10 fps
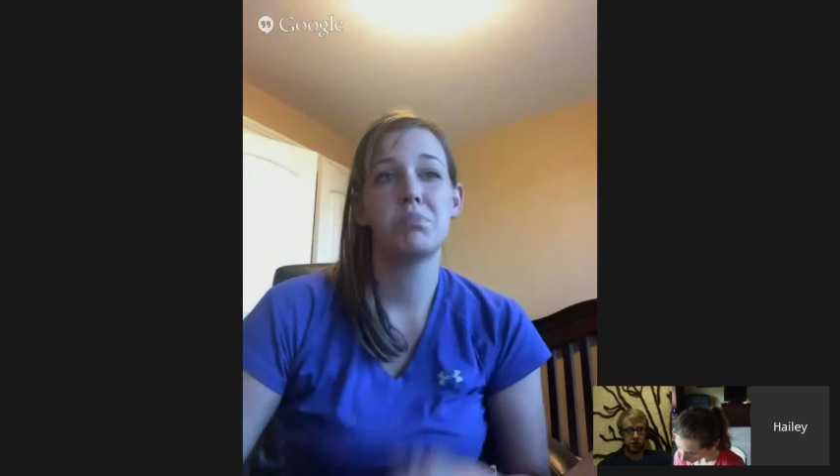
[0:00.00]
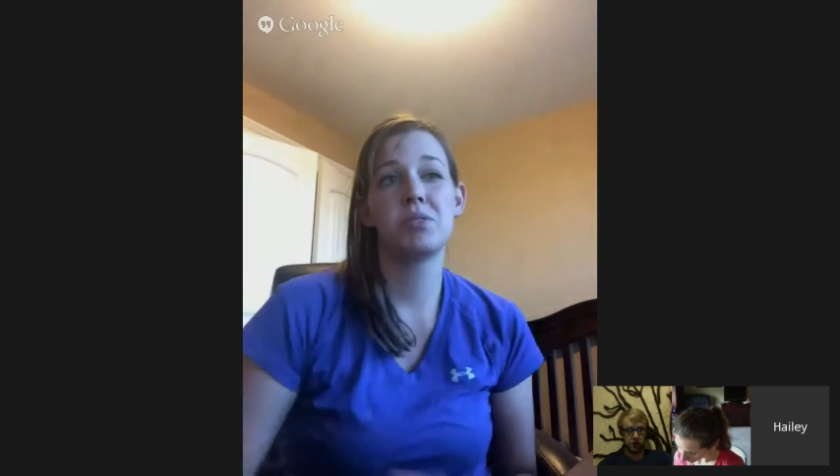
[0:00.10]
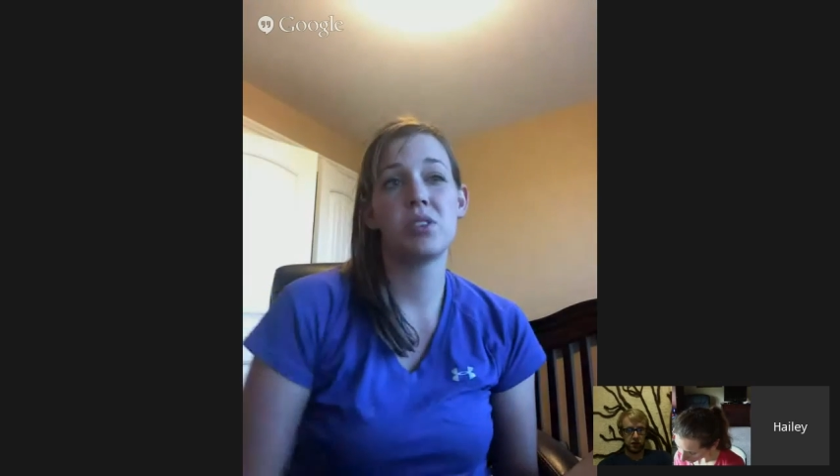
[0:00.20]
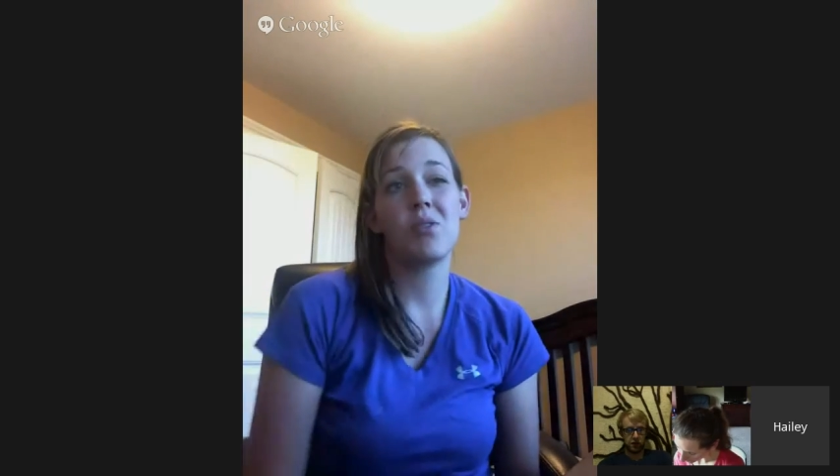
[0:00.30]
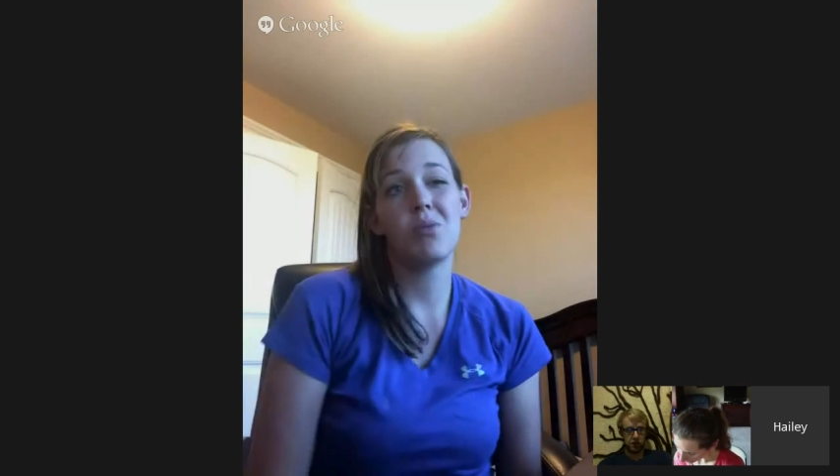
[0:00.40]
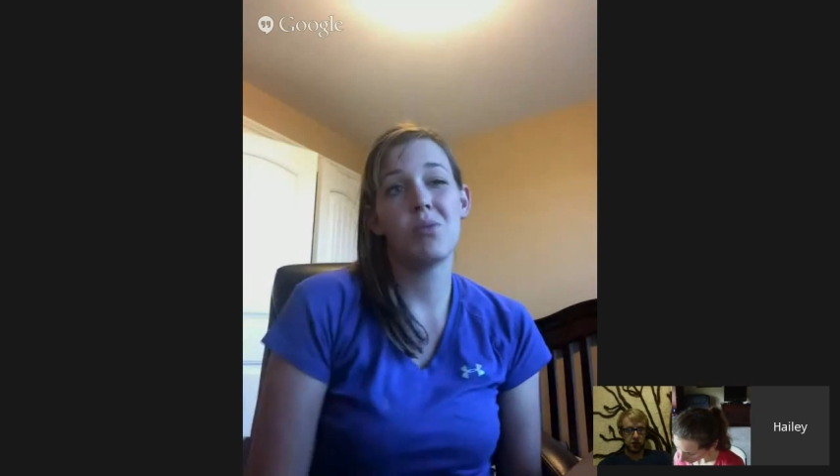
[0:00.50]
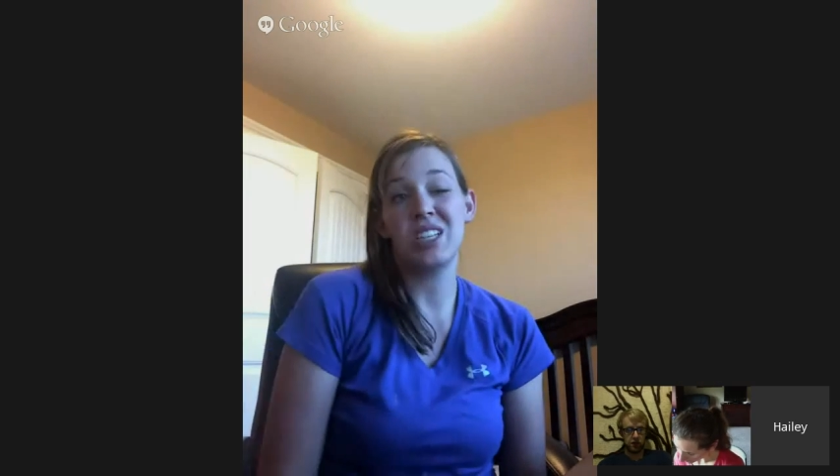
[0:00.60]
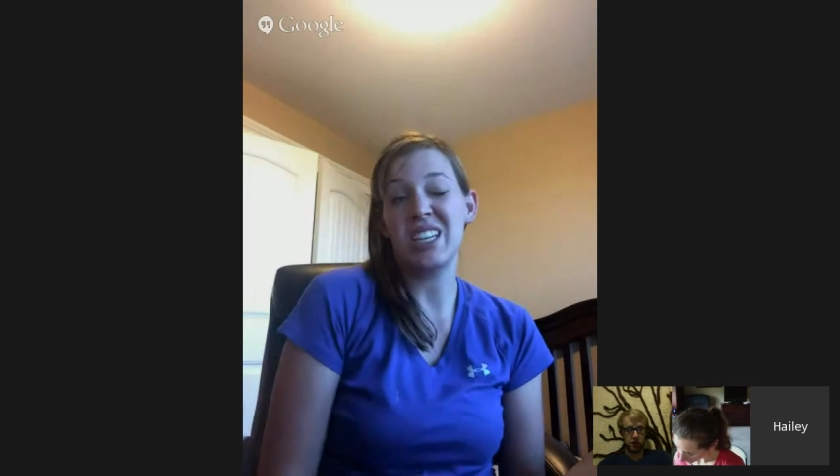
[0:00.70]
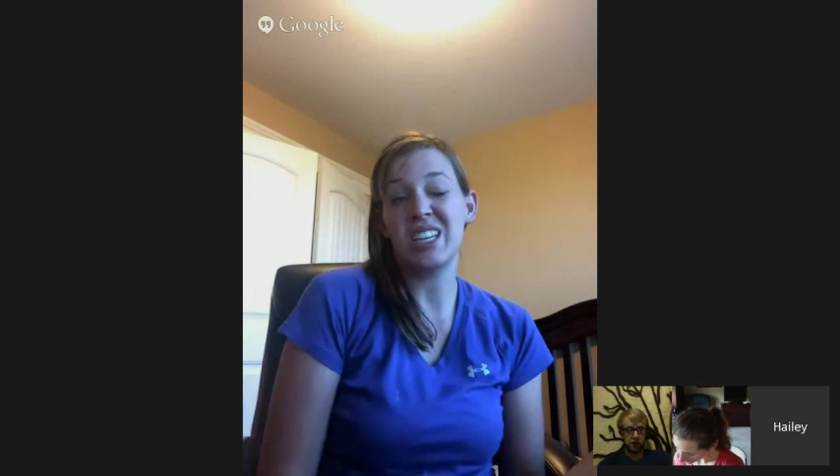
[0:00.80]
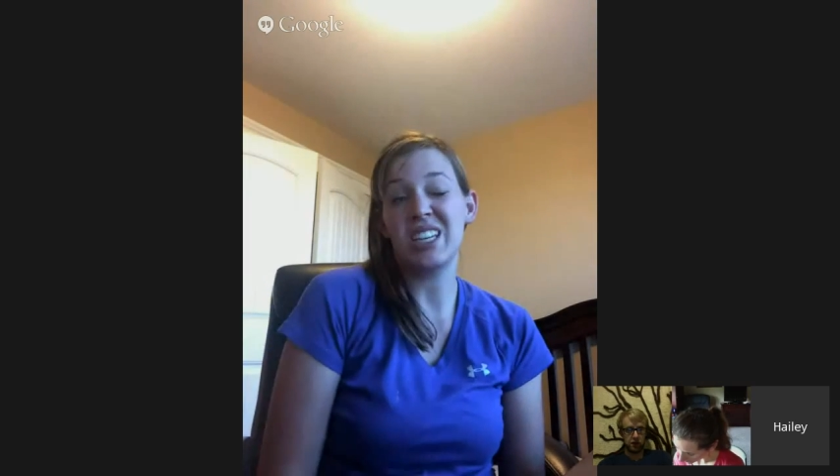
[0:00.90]
So
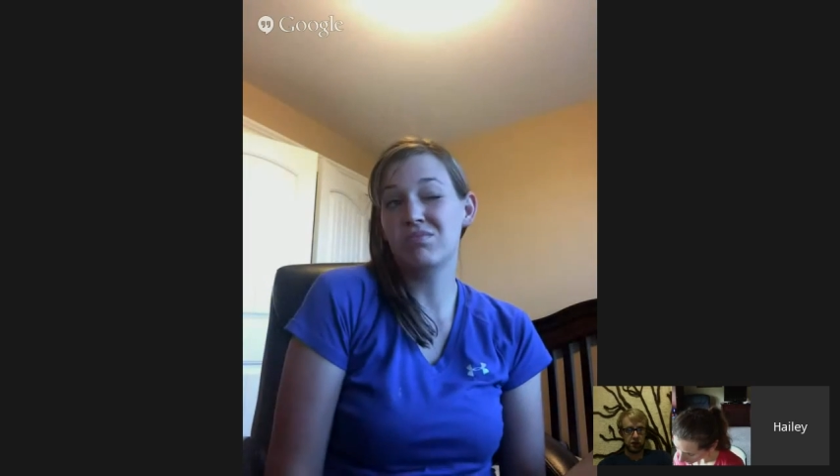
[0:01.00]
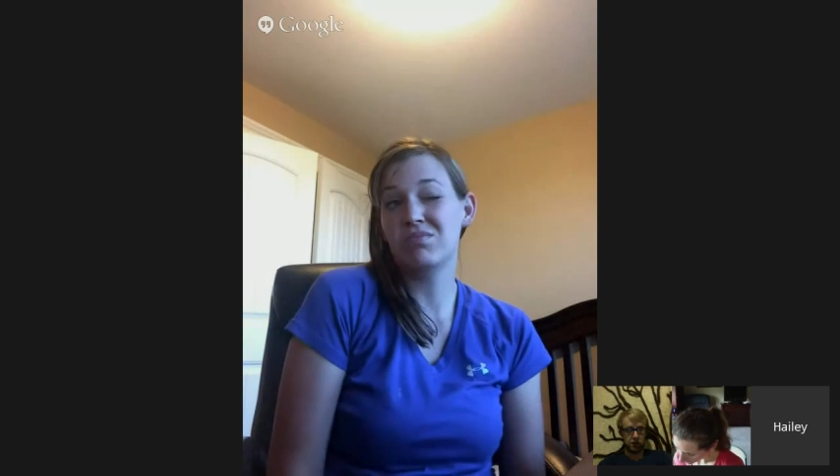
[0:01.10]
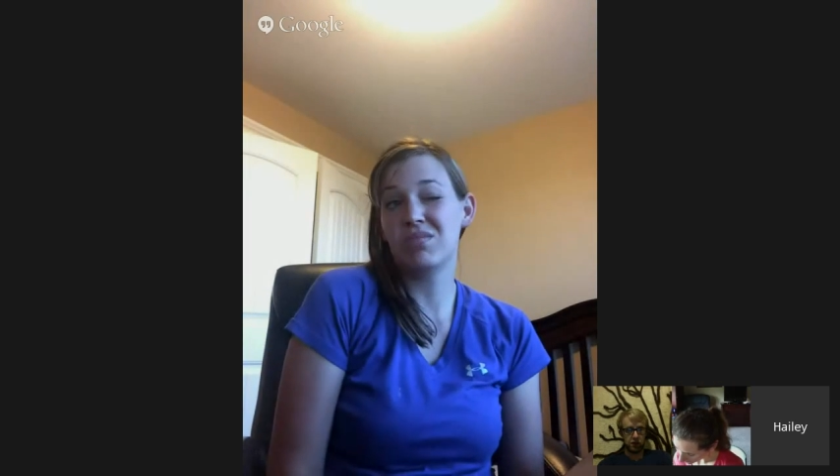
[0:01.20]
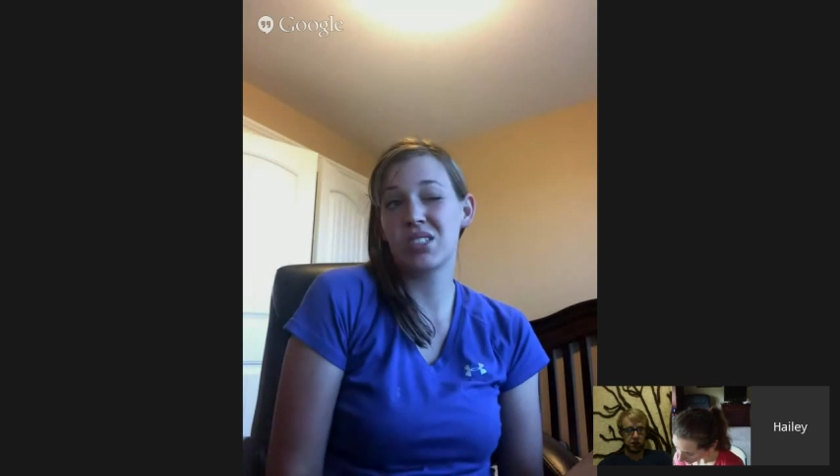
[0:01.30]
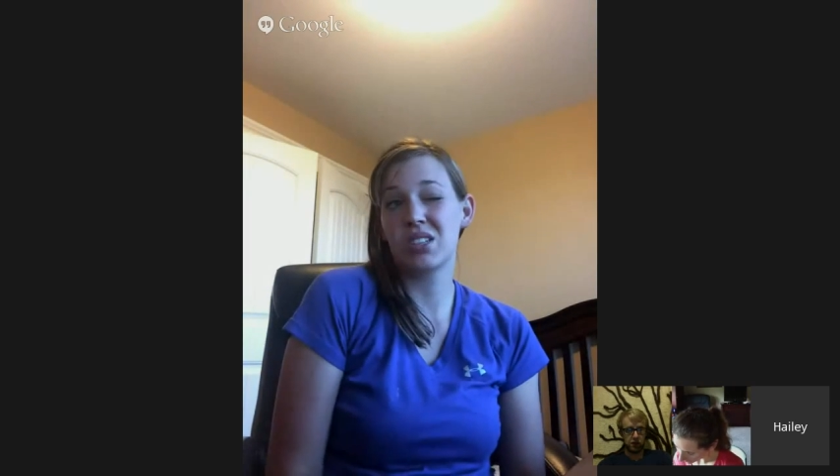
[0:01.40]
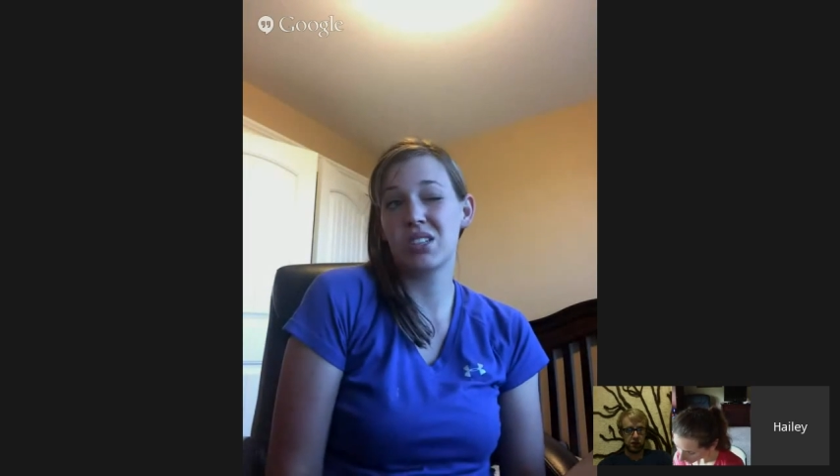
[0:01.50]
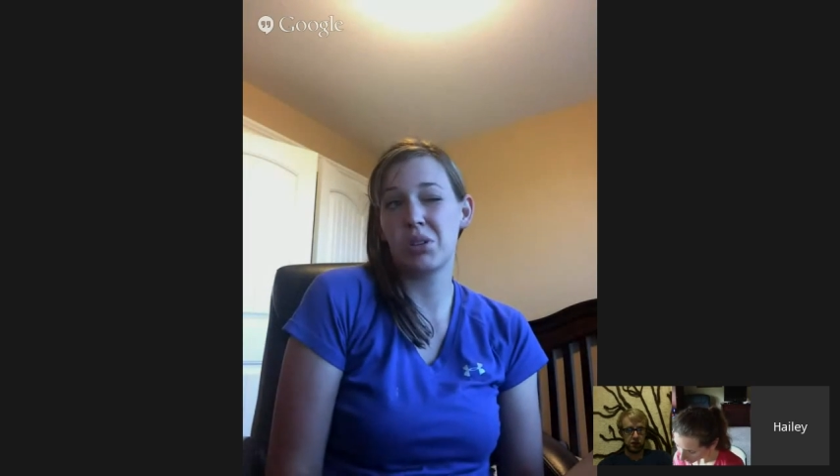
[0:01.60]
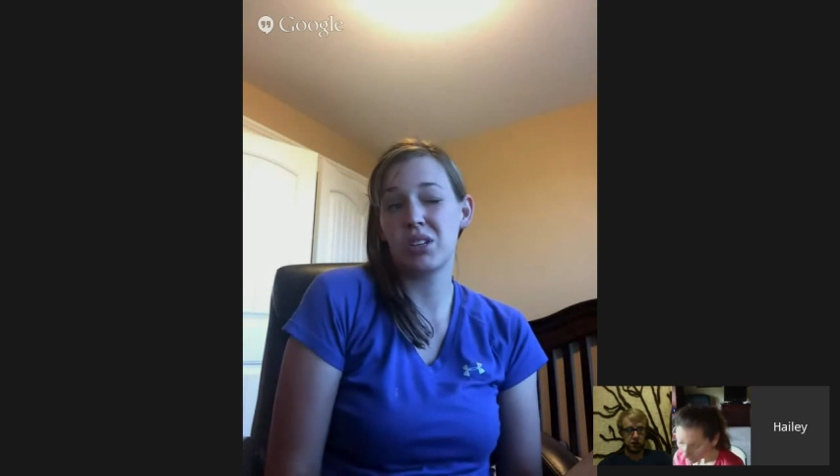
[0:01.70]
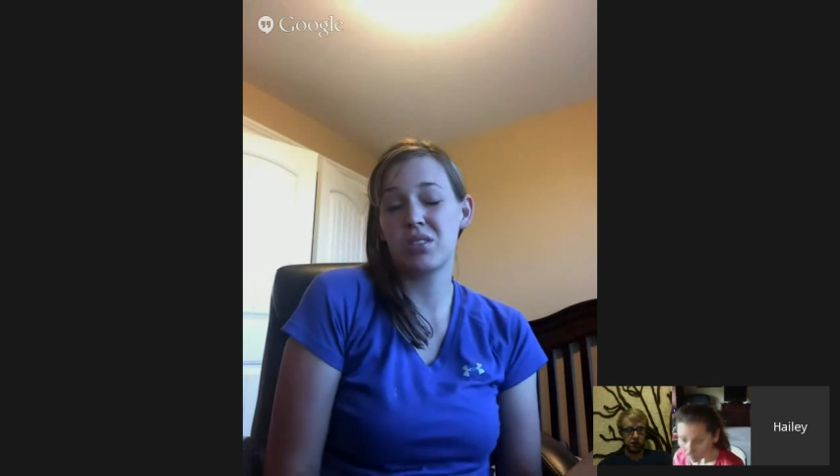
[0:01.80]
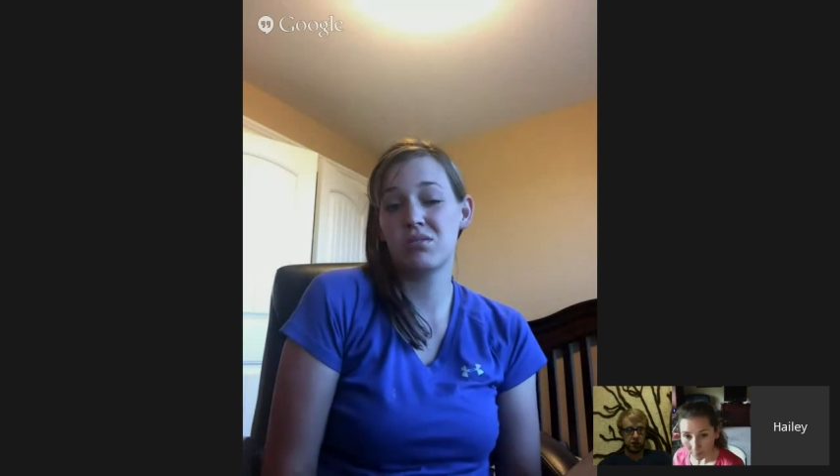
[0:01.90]
D, that's what I
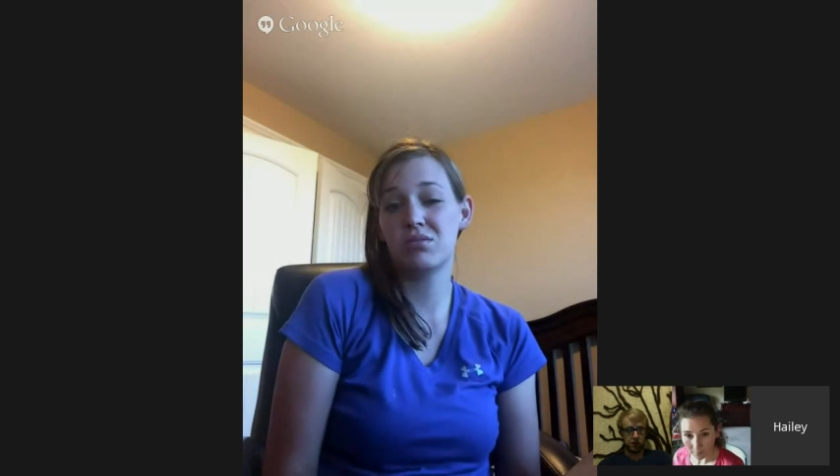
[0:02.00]
put.